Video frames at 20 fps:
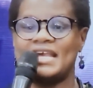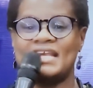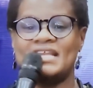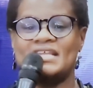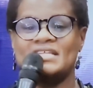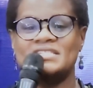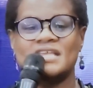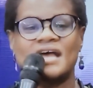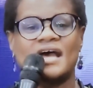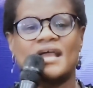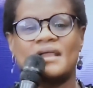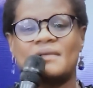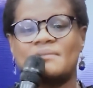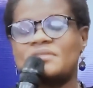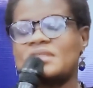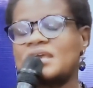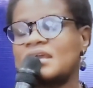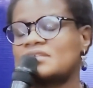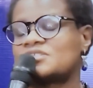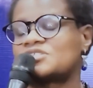
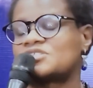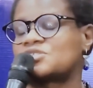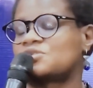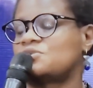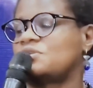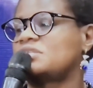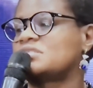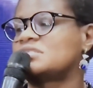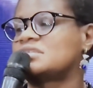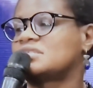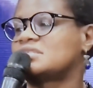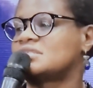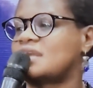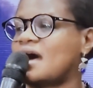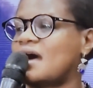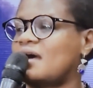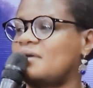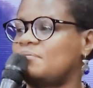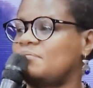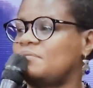Anytime student does
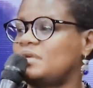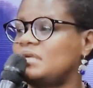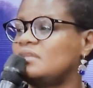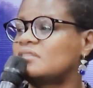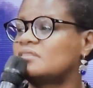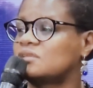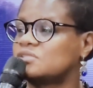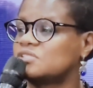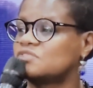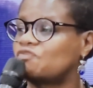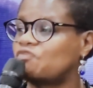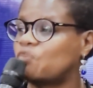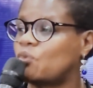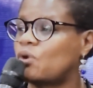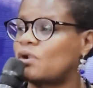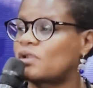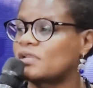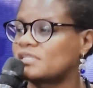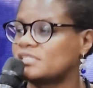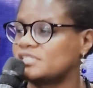not meet those
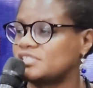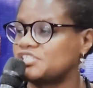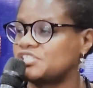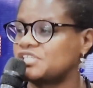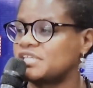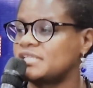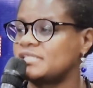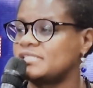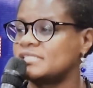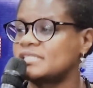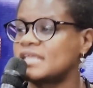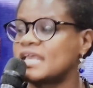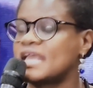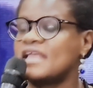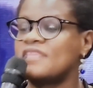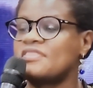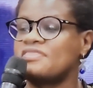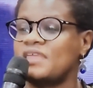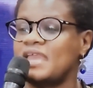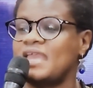four
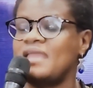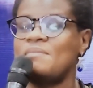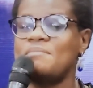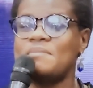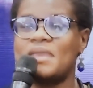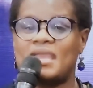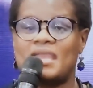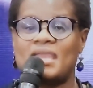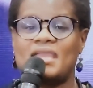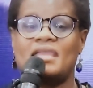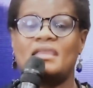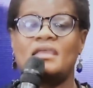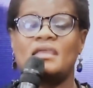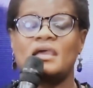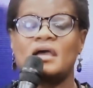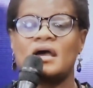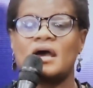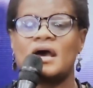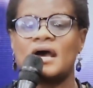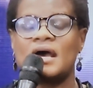conditions, they may
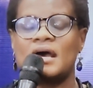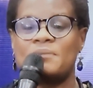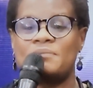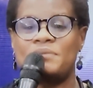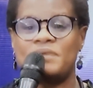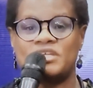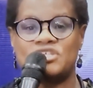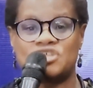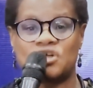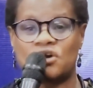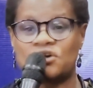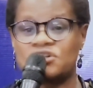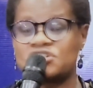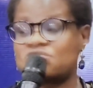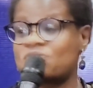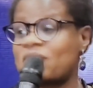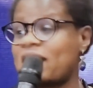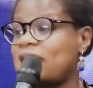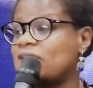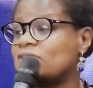uh, be
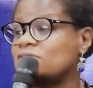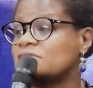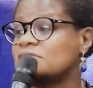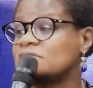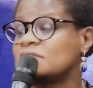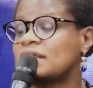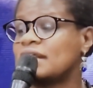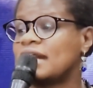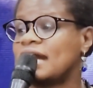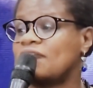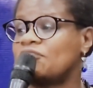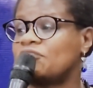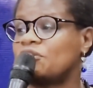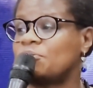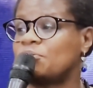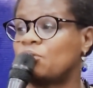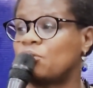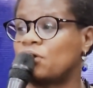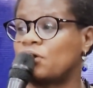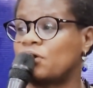turned around at
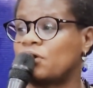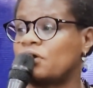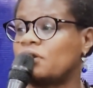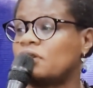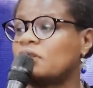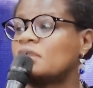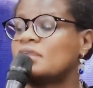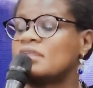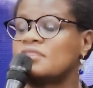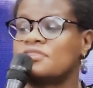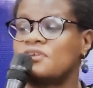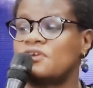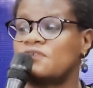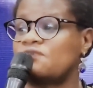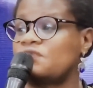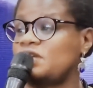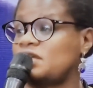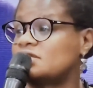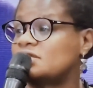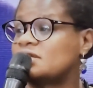the border,
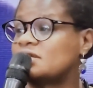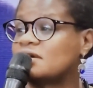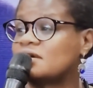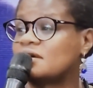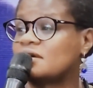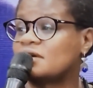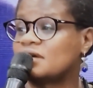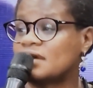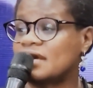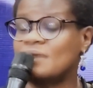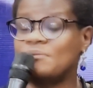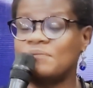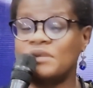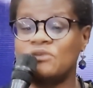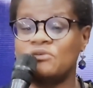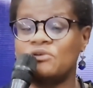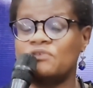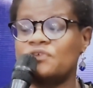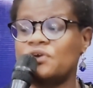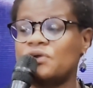their visa can
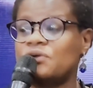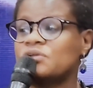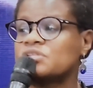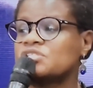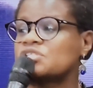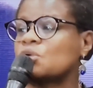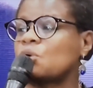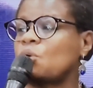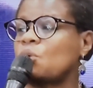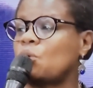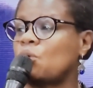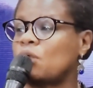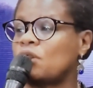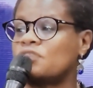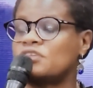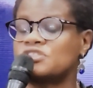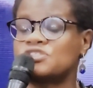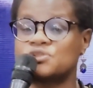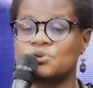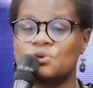be revoked,
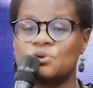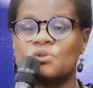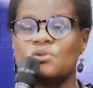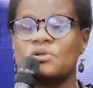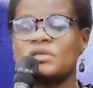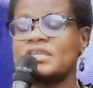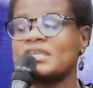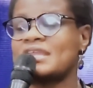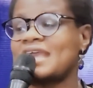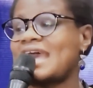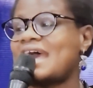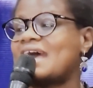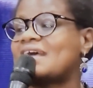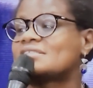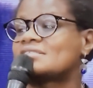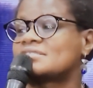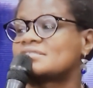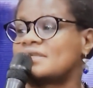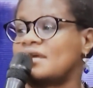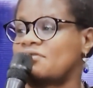or the school can
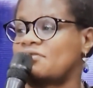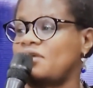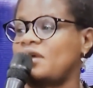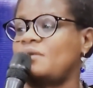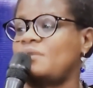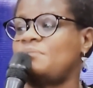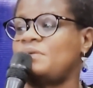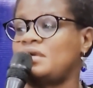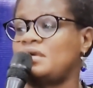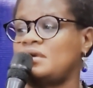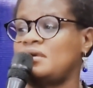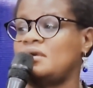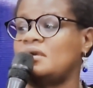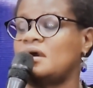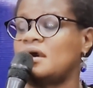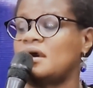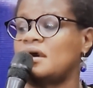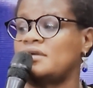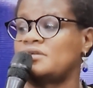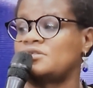ask that they be
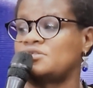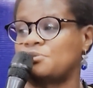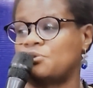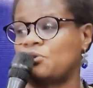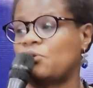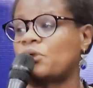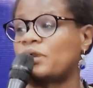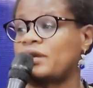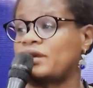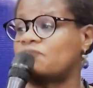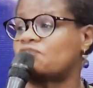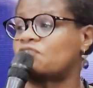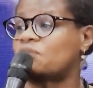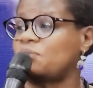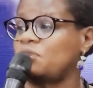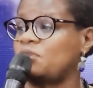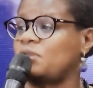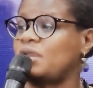uh, deported from